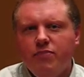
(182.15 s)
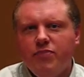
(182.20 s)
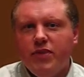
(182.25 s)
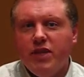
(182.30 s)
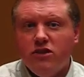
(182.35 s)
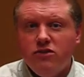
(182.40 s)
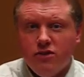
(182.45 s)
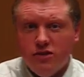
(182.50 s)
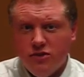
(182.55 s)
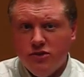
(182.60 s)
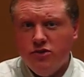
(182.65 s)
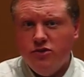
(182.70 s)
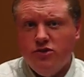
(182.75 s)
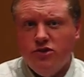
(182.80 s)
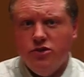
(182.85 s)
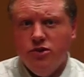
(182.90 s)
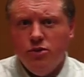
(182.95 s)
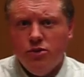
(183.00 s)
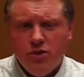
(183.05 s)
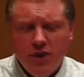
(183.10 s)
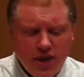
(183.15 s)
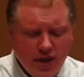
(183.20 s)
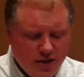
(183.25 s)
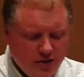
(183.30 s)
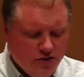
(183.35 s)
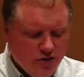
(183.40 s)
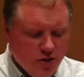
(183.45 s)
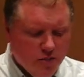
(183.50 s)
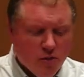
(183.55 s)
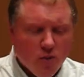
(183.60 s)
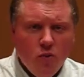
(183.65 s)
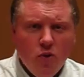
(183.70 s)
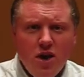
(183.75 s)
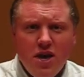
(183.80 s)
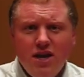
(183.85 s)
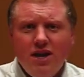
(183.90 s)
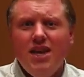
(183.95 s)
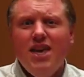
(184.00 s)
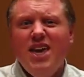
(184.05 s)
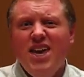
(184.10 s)
This will do 2 things. Number
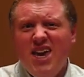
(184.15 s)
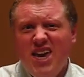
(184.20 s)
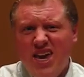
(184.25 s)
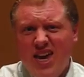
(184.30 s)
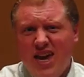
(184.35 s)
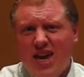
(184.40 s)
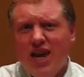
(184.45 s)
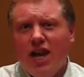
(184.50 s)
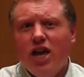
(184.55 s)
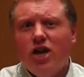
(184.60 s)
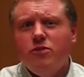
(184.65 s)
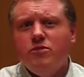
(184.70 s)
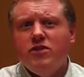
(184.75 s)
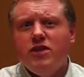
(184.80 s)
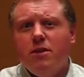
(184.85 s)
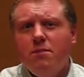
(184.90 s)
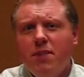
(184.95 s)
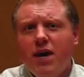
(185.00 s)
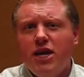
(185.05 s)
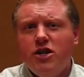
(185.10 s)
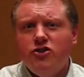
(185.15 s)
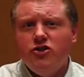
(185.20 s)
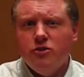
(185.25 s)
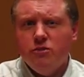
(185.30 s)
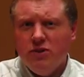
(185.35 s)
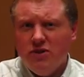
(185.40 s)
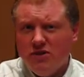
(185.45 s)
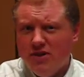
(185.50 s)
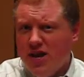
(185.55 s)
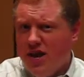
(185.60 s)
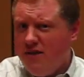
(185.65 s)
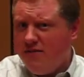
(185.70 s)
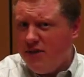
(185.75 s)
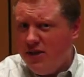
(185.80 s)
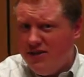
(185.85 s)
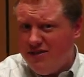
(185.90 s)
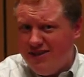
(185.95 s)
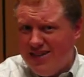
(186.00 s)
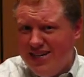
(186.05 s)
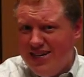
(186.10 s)
1, it helps that manager build
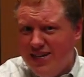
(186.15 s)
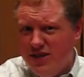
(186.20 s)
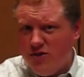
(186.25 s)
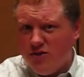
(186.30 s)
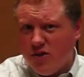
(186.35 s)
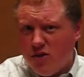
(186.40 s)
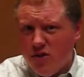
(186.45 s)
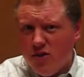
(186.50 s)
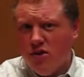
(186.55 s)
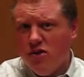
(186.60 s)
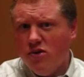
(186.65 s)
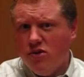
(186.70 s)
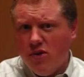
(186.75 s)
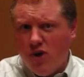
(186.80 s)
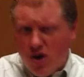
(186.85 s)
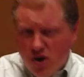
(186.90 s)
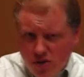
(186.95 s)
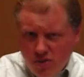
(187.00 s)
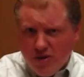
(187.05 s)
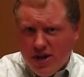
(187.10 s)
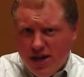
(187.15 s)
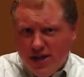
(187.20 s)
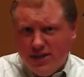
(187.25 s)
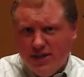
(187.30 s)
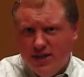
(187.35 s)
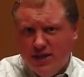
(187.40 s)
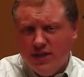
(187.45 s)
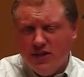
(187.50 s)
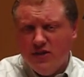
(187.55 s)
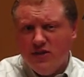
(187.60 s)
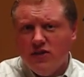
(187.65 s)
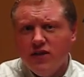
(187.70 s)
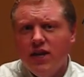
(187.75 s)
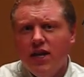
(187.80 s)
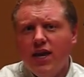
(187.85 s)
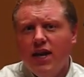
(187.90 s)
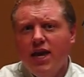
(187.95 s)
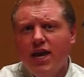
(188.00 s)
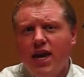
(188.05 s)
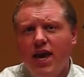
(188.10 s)
confidence in his or her own ideas,
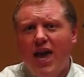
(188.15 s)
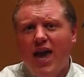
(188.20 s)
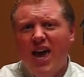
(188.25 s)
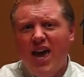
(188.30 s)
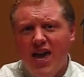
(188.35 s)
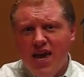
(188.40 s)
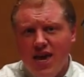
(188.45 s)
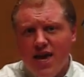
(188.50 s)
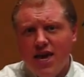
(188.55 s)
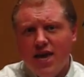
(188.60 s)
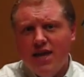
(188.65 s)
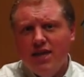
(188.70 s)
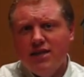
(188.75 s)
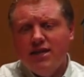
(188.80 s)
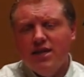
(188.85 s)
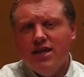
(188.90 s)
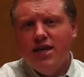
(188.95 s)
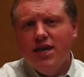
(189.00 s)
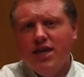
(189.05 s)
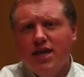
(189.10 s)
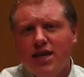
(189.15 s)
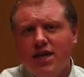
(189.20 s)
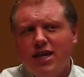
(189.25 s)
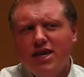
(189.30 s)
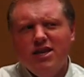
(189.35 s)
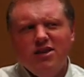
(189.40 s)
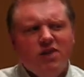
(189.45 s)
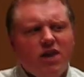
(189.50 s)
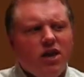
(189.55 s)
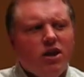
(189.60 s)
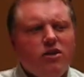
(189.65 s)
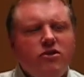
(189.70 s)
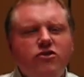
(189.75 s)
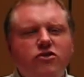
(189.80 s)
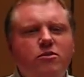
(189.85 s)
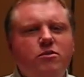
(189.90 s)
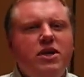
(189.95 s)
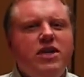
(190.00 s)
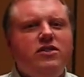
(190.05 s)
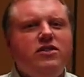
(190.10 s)
and it
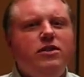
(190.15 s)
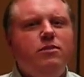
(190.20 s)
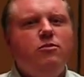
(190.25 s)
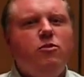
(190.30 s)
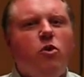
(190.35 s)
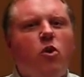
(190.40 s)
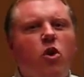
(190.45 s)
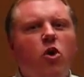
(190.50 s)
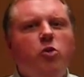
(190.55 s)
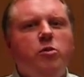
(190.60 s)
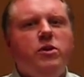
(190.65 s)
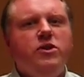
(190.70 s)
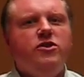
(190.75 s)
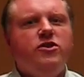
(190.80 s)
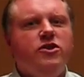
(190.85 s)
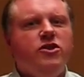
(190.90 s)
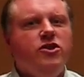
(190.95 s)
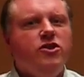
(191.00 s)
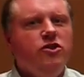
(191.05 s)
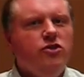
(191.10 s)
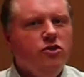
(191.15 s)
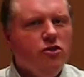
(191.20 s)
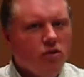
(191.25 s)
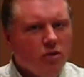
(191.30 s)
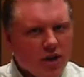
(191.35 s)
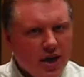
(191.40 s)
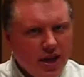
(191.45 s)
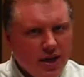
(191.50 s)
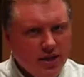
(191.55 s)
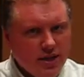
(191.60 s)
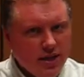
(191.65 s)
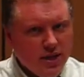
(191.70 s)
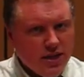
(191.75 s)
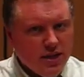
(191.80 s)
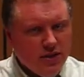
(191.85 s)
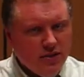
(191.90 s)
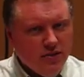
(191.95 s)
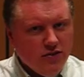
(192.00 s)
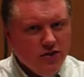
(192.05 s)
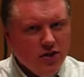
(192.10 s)
also makes them more open to your
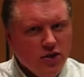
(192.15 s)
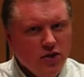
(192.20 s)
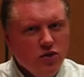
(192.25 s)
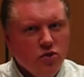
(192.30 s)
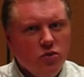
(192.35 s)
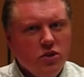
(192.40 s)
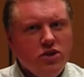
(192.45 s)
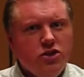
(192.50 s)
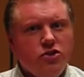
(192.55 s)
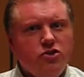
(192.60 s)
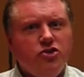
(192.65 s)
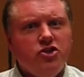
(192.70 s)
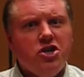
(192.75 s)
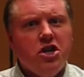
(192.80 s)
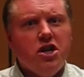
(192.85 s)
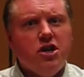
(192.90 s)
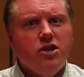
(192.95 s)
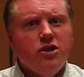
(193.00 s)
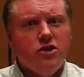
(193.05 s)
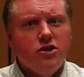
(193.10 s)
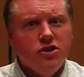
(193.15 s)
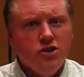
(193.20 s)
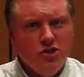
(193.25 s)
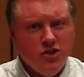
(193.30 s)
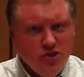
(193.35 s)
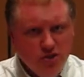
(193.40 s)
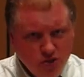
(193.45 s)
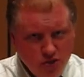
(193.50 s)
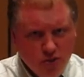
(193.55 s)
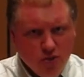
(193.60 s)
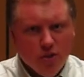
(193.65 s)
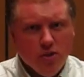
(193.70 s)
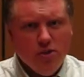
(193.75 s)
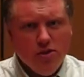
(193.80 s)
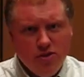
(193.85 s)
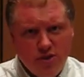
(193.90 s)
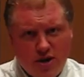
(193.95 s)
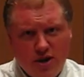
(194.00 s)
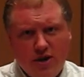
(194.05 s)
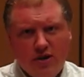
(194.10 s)
ideas when you share your
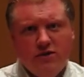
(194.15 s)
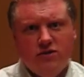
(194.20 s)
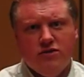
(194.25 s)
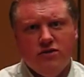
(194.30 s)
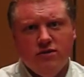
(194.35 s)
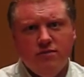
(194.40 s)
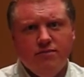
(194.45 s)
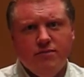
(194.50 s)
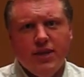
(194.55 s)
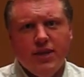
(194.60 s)
thoughts."